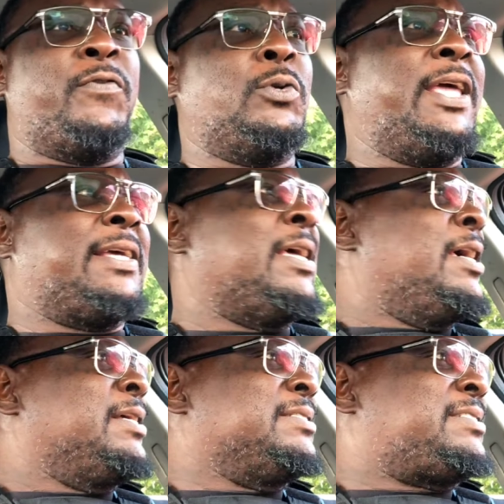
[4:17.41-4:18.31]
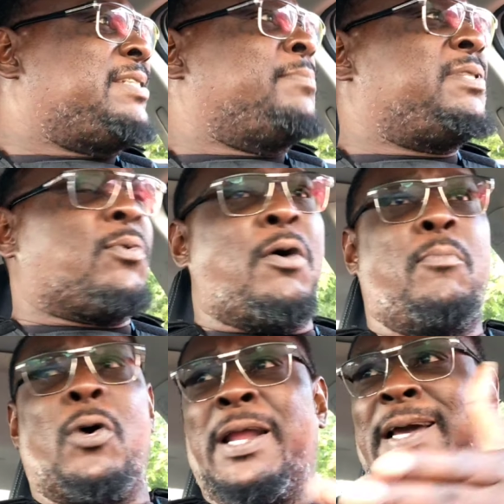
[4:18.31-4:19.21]
If you dig Sub Zero
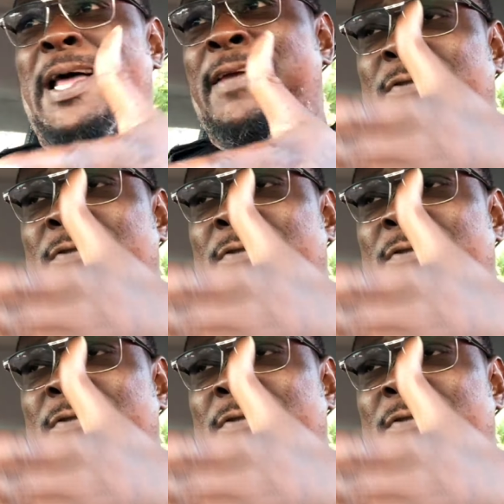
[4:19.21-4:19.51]
more than Gully,